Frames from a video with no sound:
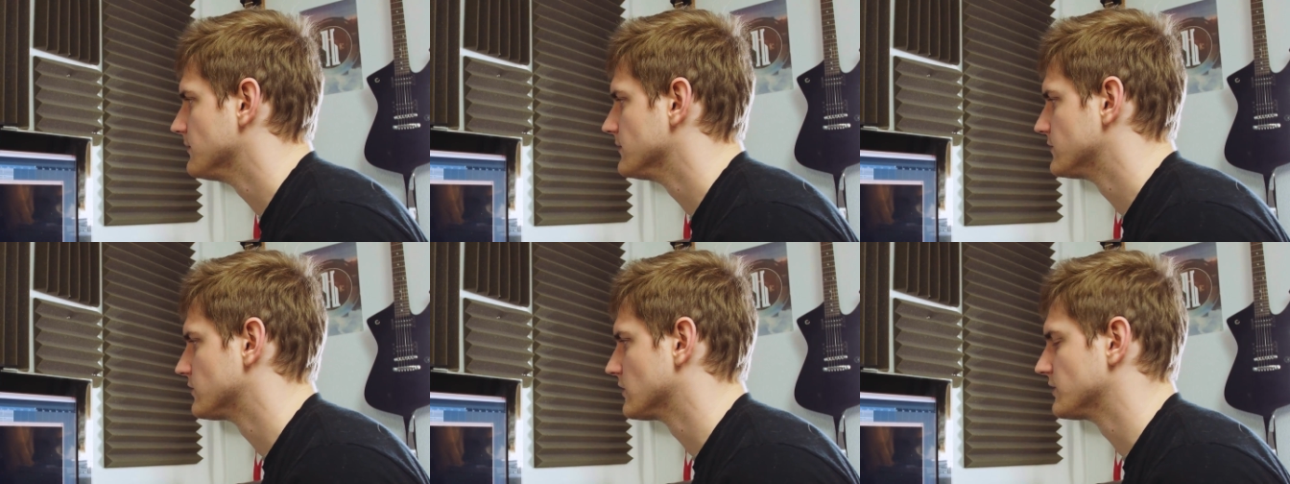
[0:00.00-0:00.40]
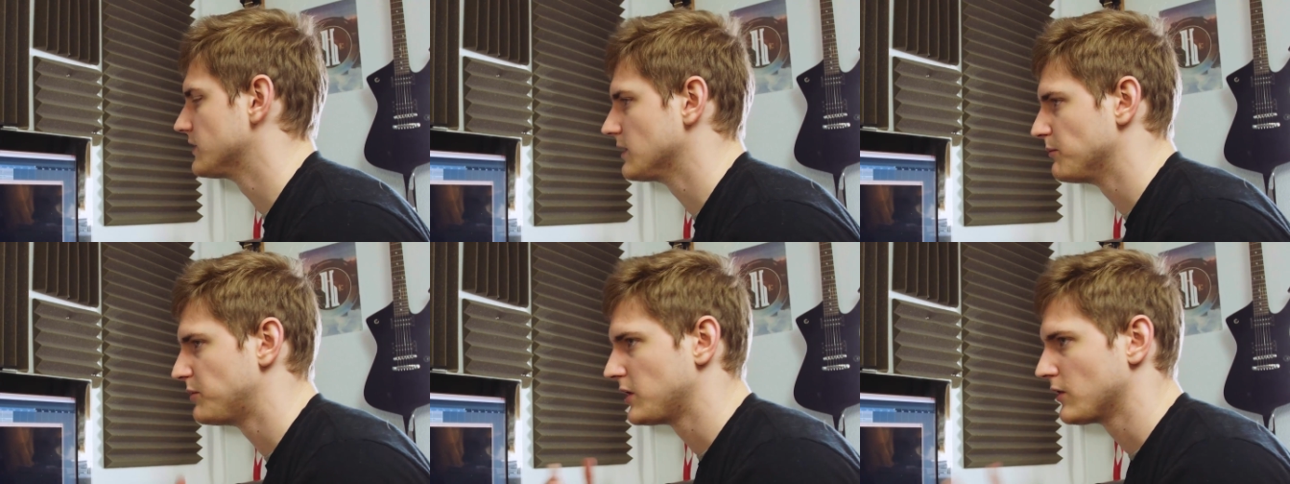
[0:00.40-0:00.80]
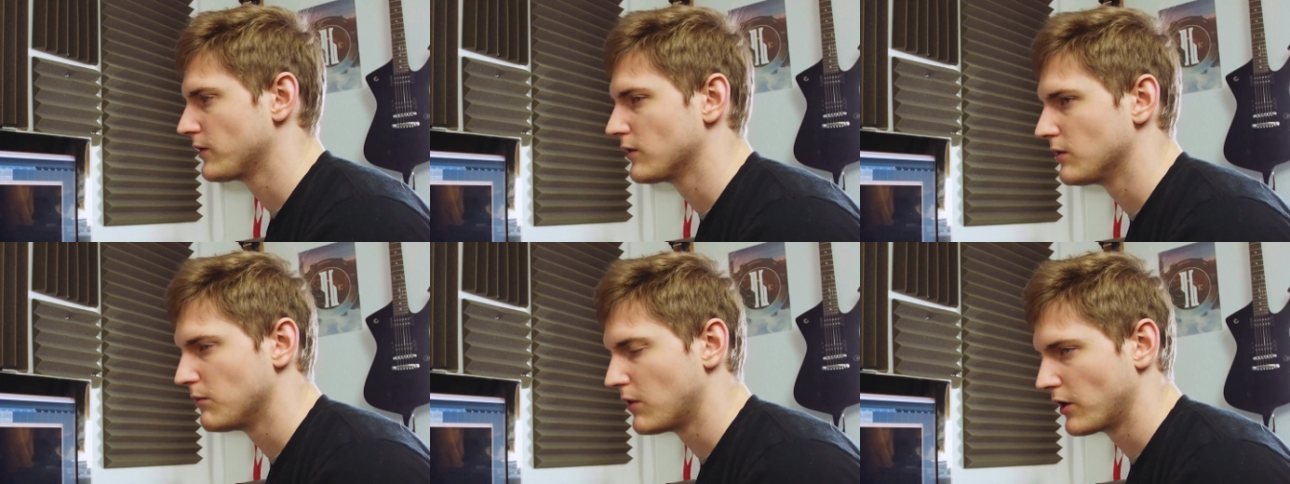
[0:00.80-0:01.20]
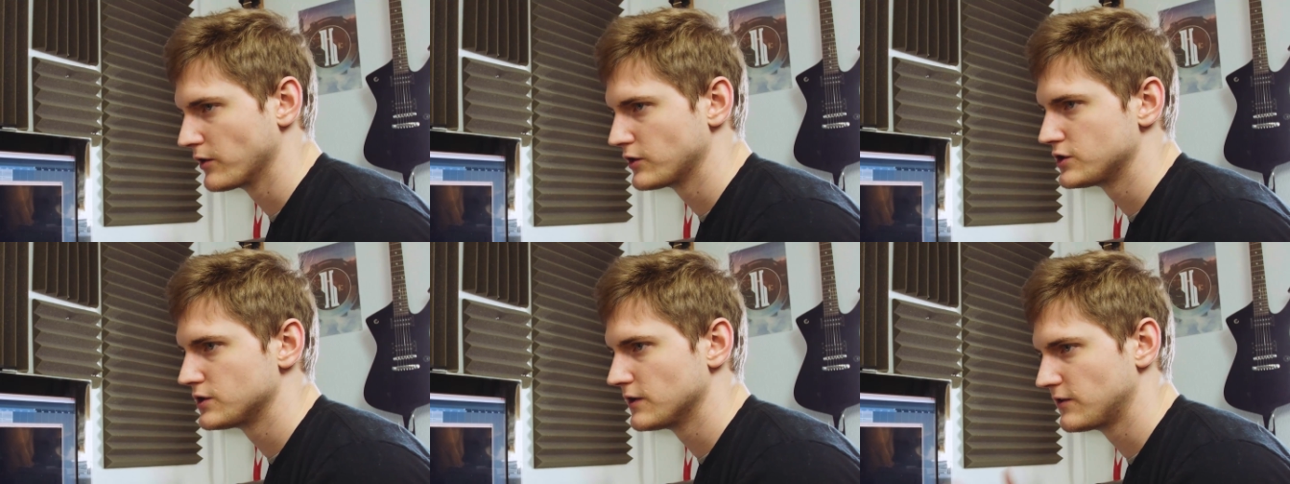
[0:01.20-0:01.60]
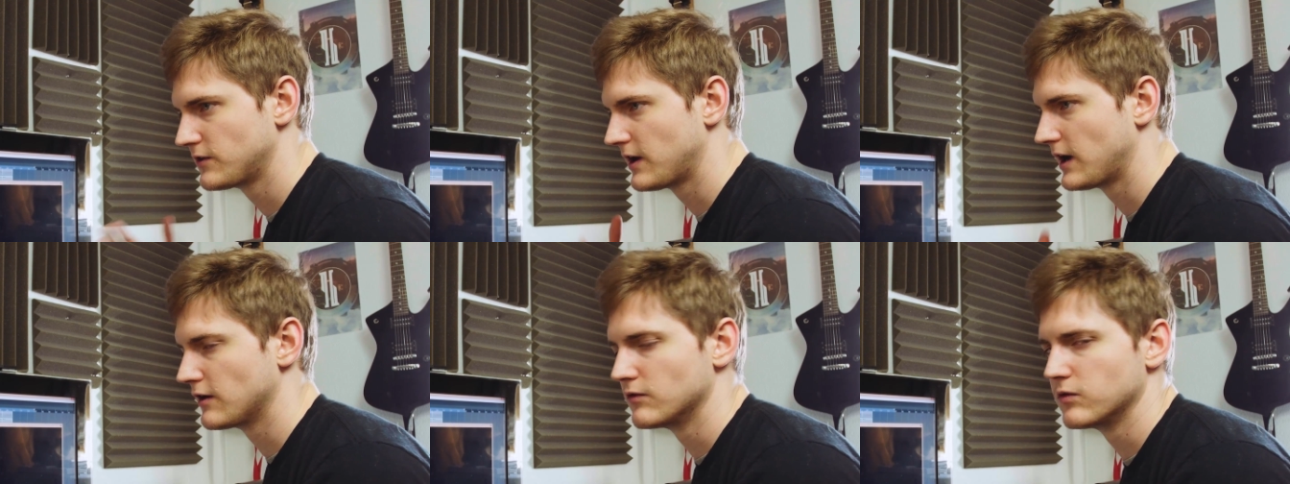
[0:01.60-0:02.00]
So the Imperial March is
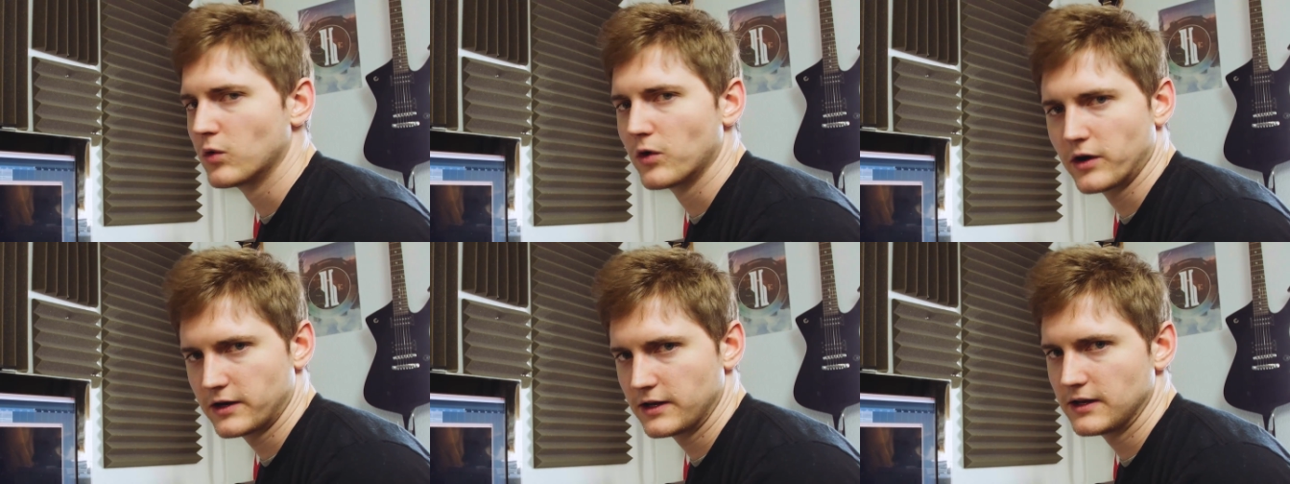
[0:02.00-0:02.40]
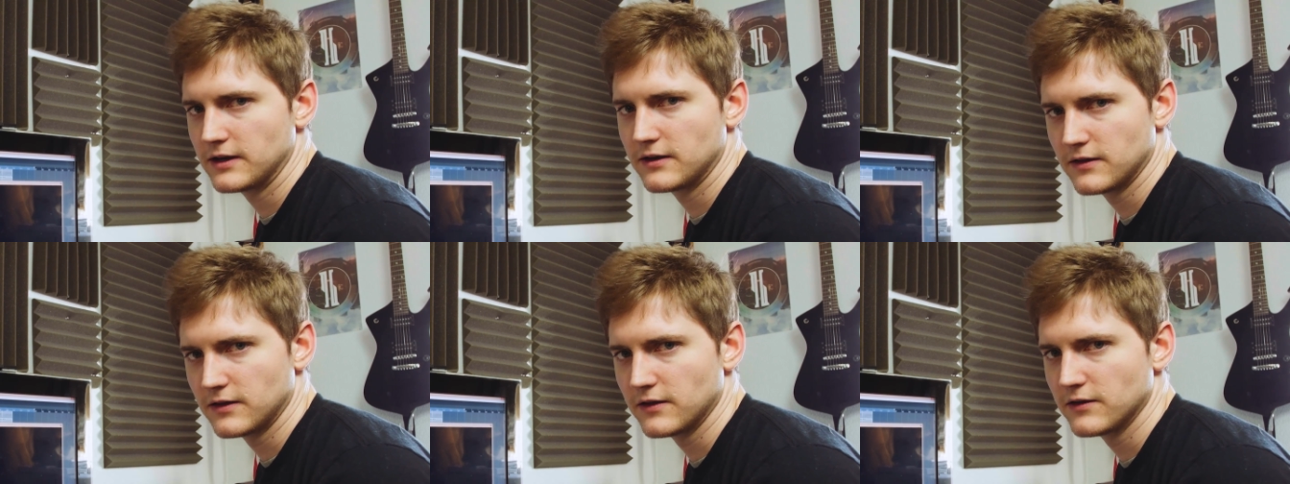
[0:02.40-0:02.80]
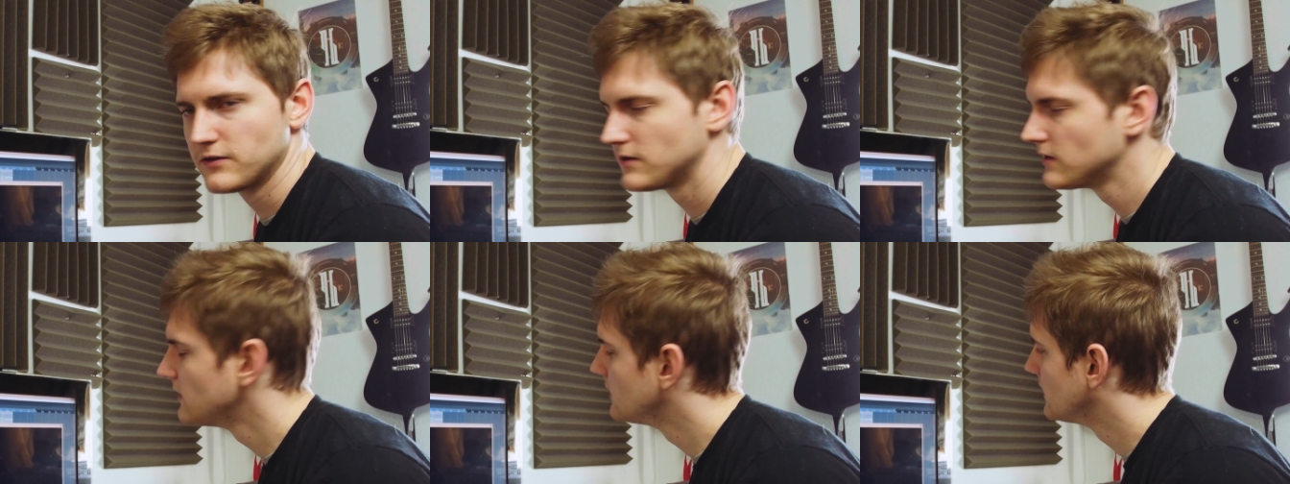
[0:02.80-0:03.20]
kind of worked into this,